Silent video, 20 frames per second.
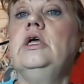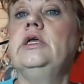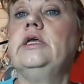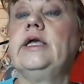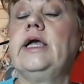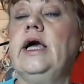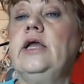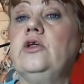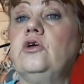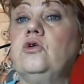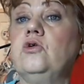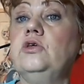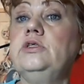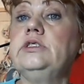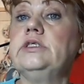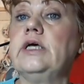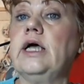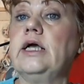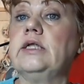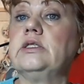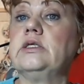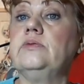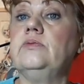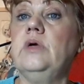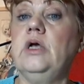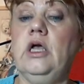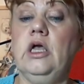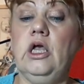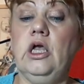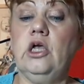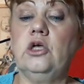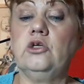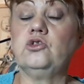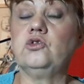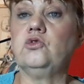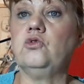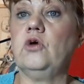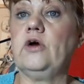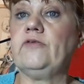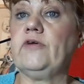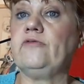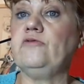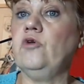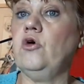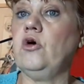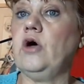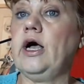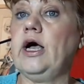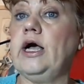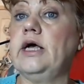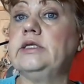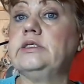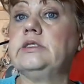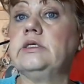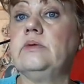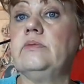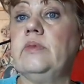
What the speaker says: You can't contact them. So if I've not had